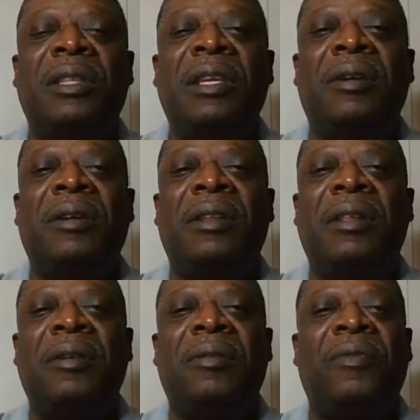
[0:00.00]
their
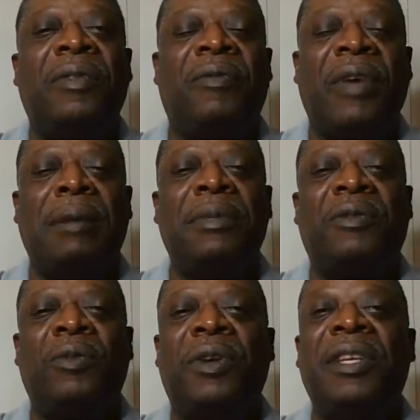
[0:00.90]
their
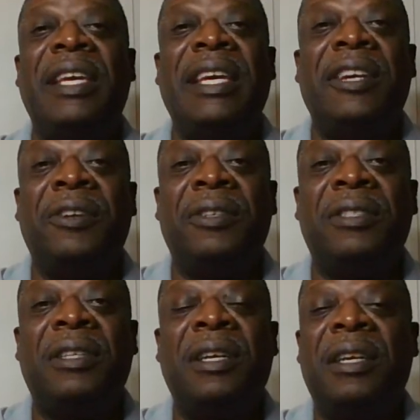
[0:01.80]
families for
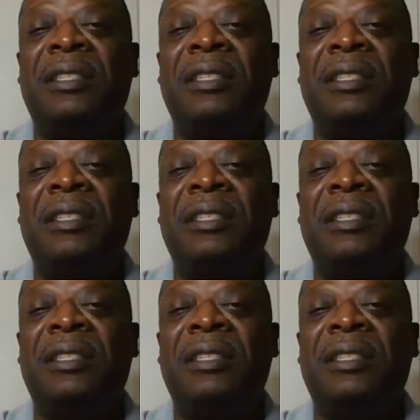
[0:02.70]
years.